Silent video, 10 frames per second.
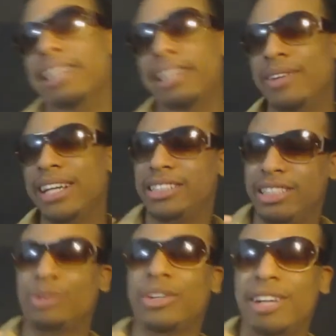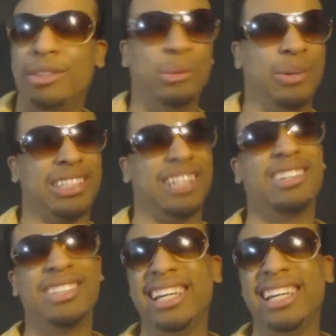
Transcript: And you had to see him cry a little bit. I was like,